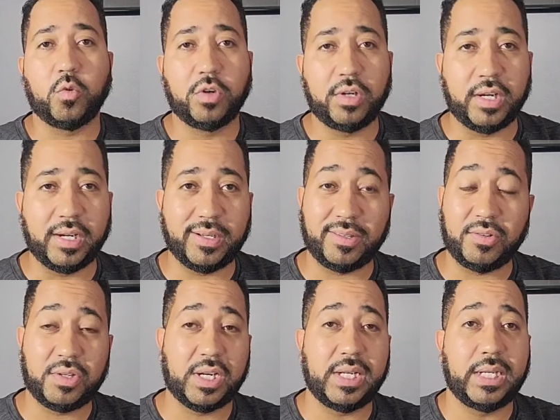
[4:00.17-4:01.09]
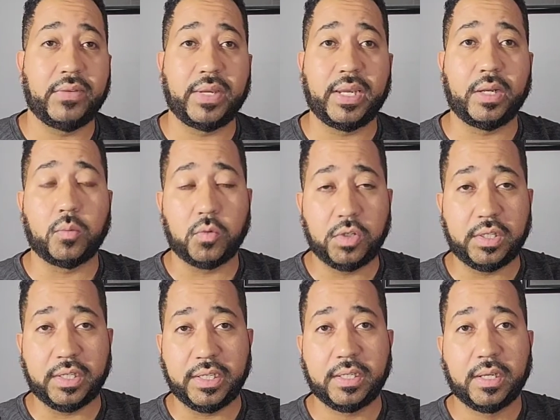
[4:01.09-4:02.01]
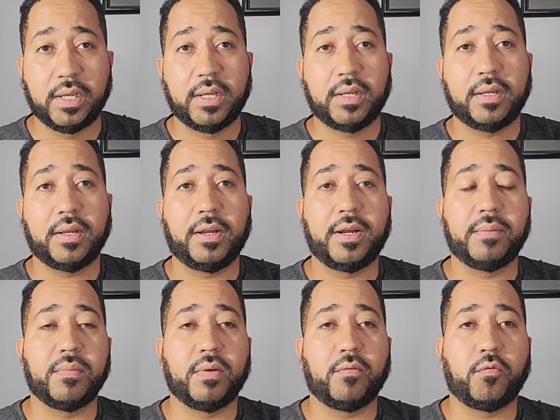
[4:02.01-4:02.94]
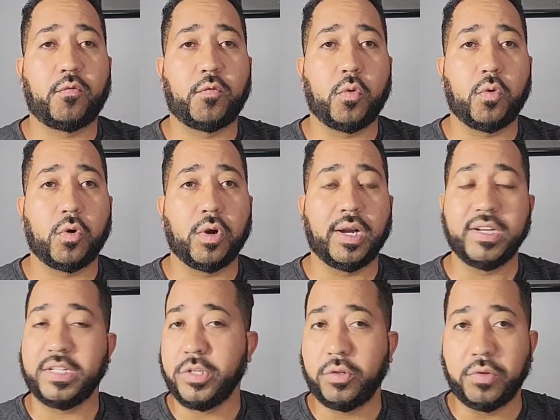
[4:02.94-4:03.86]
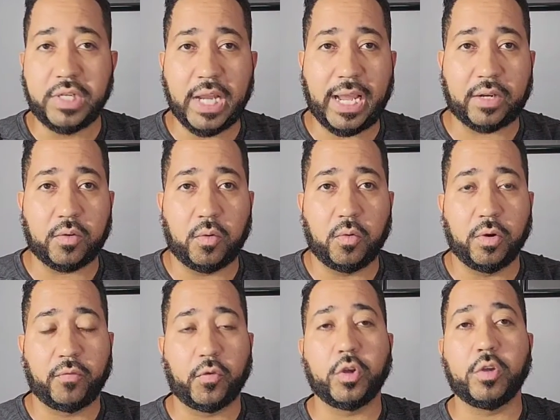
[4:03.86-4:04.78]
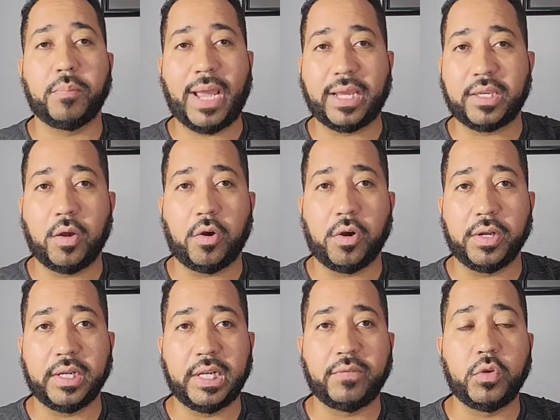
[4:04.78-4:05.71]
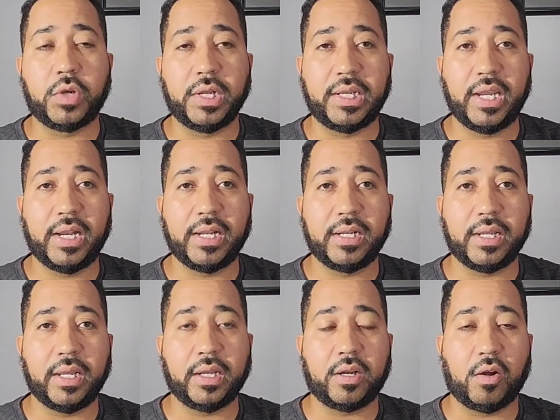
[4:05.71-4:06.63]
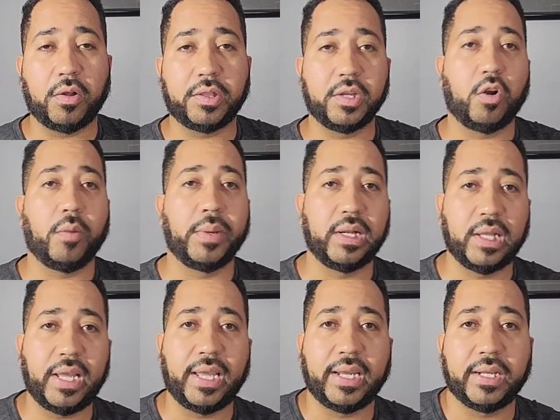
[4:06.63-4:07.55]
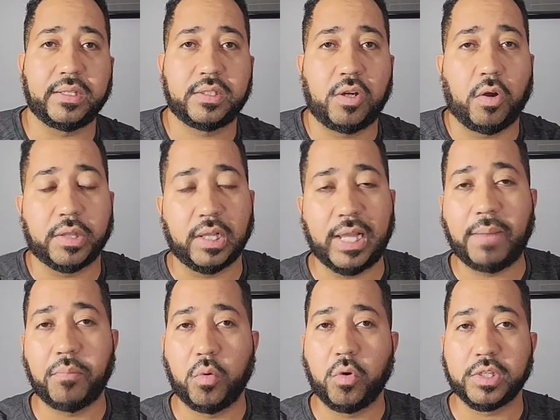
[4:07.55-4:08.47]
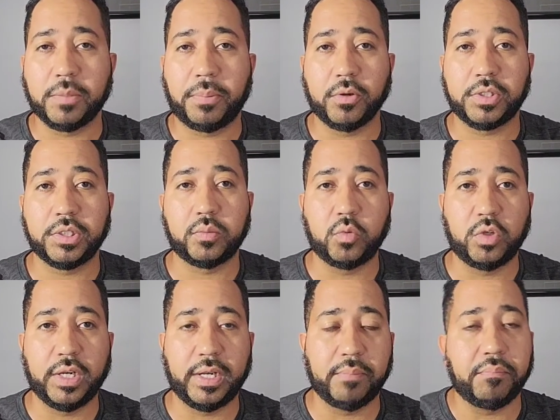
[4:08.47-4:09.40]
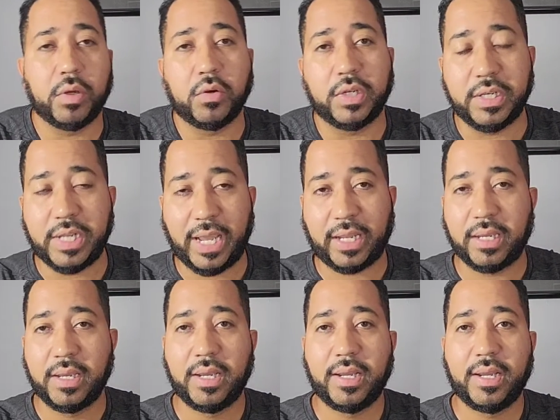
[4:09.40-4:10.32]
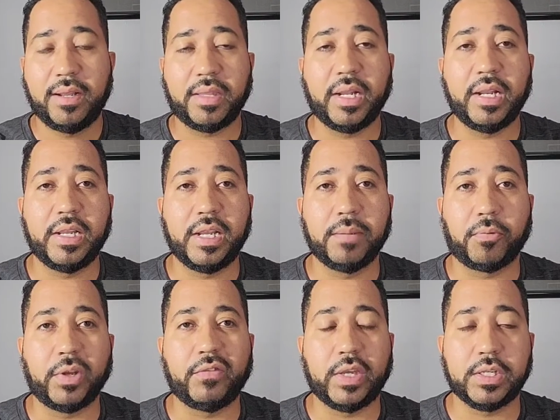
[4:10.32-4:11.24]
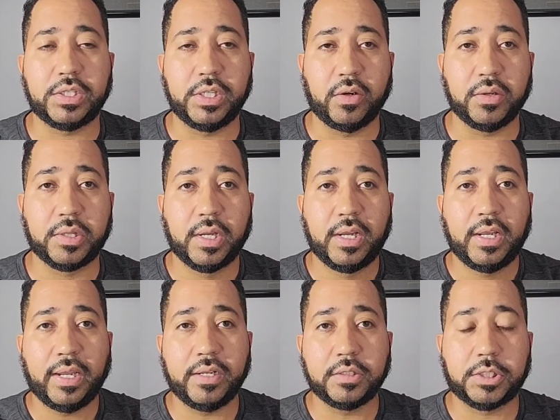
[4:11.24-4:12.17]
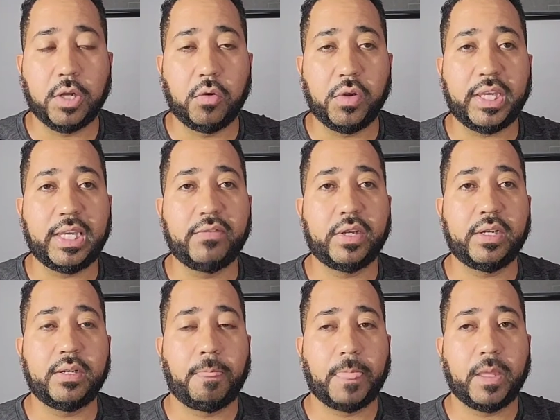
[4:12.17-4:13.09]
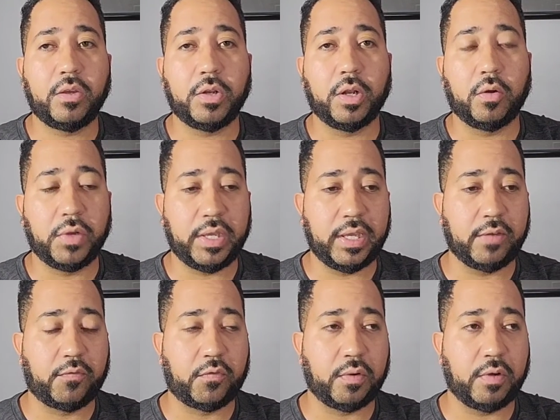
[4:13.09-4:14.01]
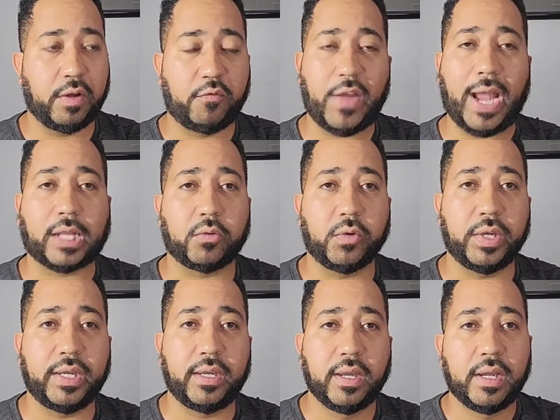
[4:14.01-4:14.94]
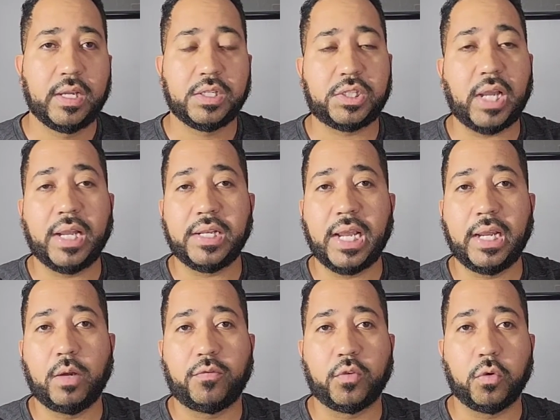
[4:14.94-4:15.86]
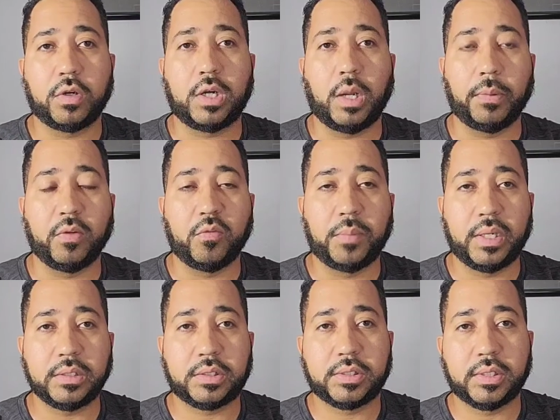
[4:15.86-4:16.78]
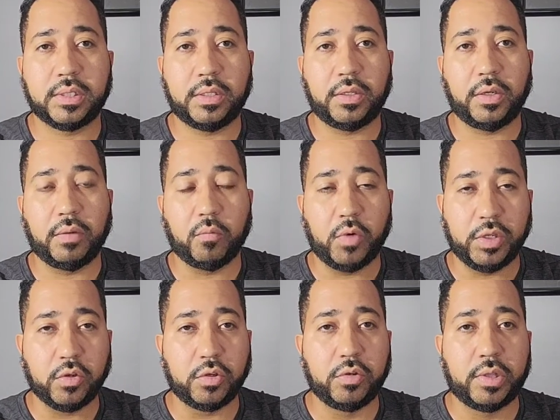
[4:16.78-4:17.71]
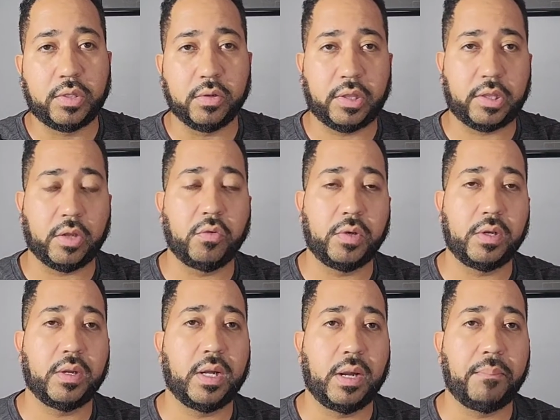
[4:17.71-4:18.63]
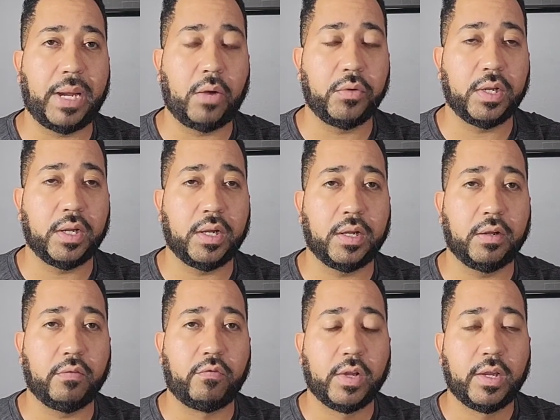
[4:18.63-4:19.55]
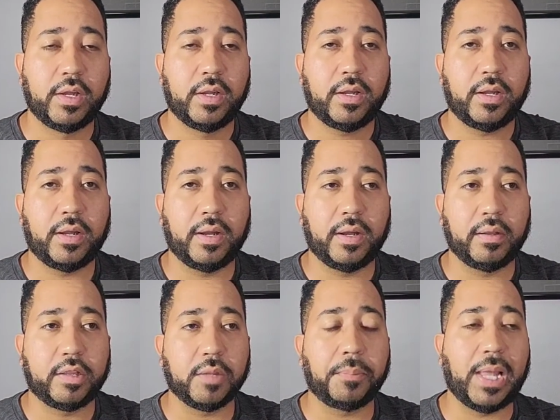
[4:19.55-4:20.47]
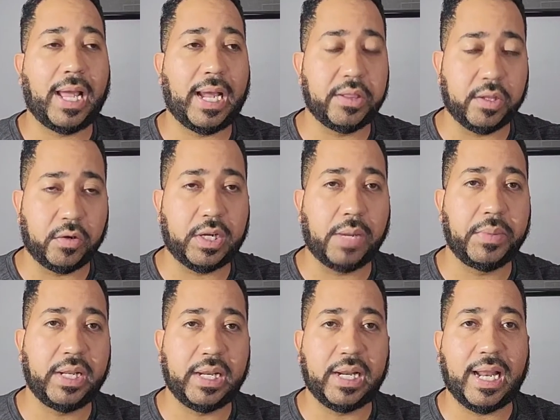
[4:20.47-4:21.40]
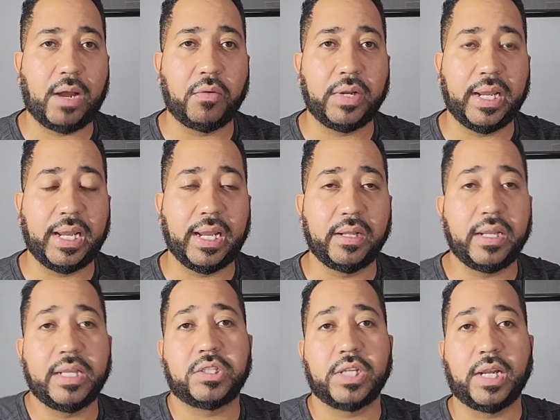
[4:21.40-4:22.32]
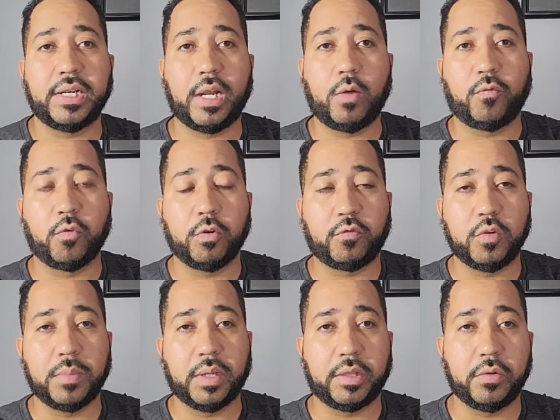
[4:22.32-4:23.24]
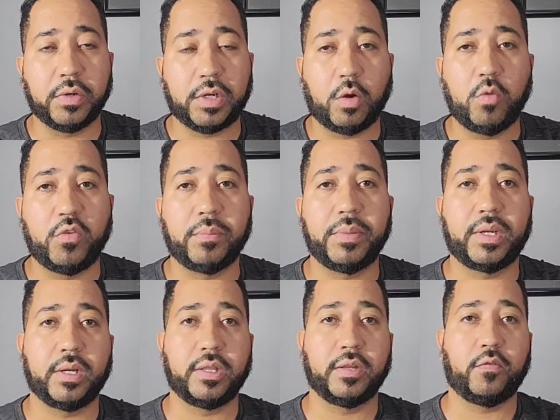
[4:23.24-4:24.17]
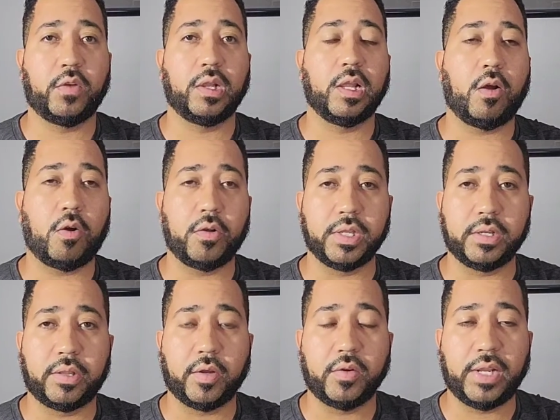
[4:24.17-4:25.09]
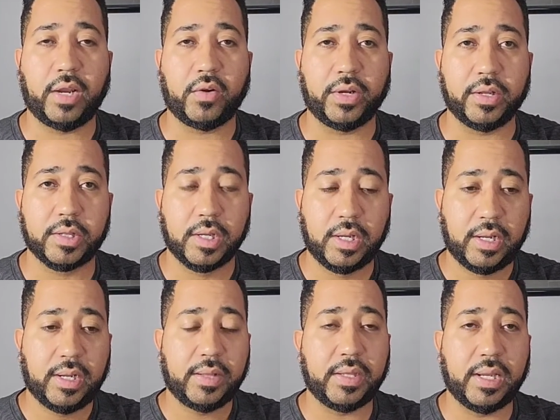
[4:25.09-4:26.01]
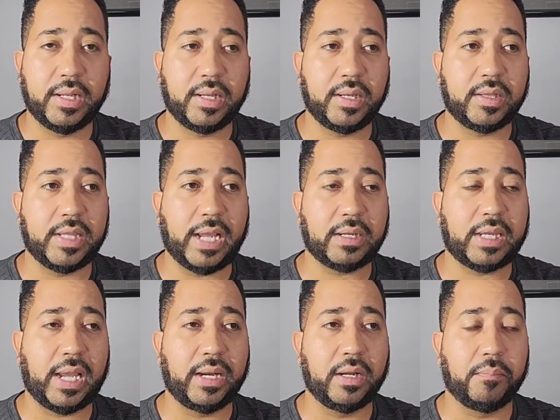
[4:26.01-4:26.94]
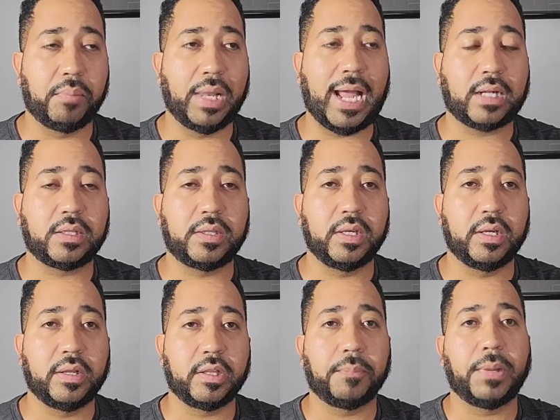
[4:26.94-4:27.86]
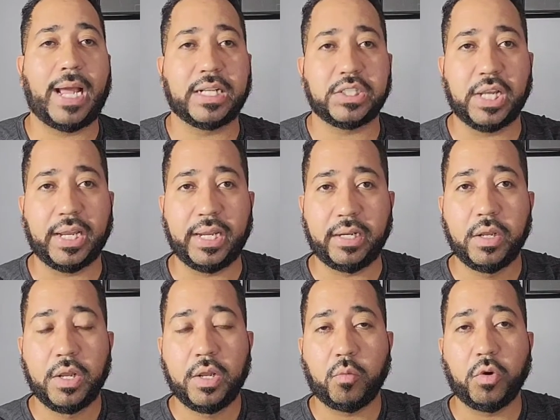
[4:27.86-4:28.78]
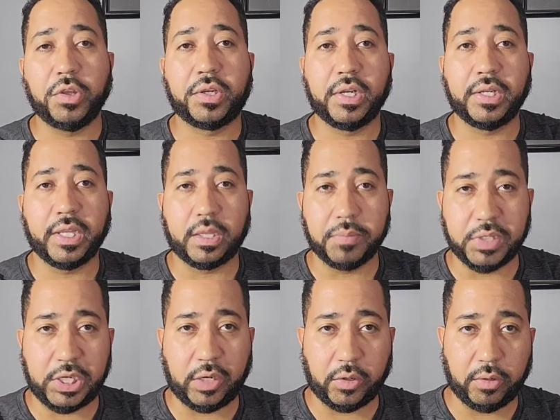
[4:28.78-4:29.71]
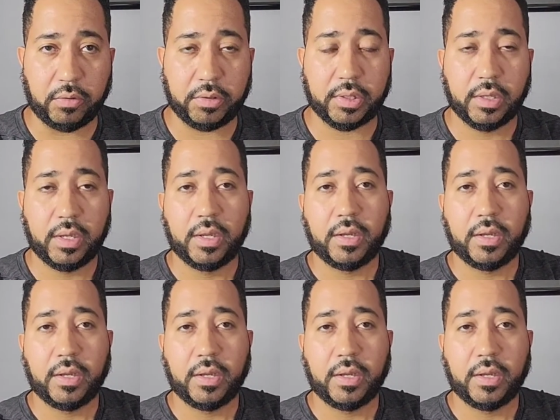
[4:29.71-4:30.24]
wood, you couldn't even get wood um, for a new deck or for your backyard. And if you could get it, it cost an arm and a leg. It cost a lot more to purchase wood and build a deck than it did in previous years. And so even, you know, if factory shut down for a couple of months, when you're used to a certain amount of uh, supplies that are coming in and out and it's shut down for a few months due to COVID because of laws in certain areas, then that kind of blocked the supply chain where you couldn't get the materials.